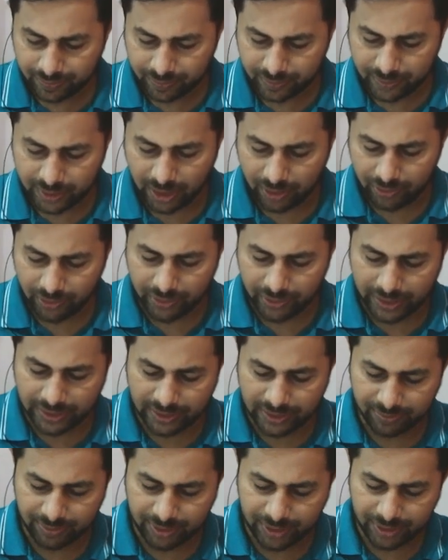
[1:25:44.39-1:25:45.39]
now you can
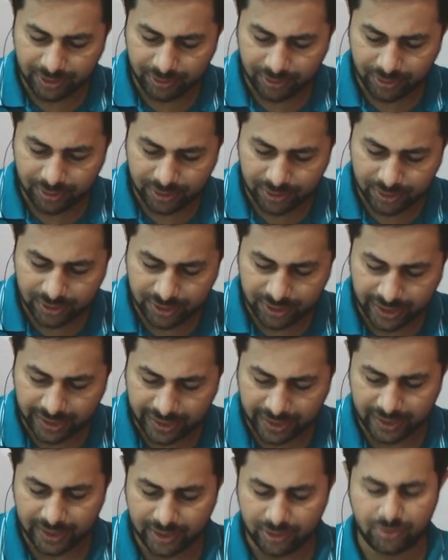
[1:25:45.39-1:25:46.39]
substitute
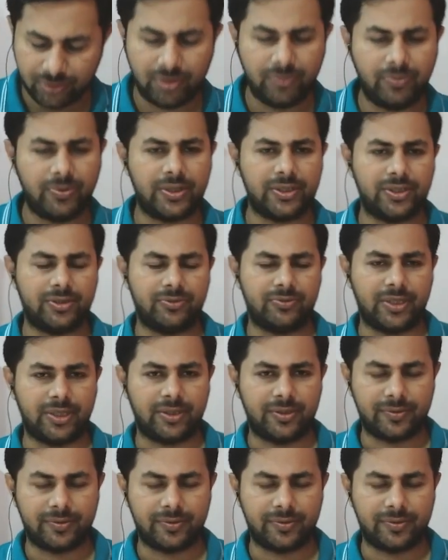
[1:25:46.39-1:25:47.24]
second into the first one.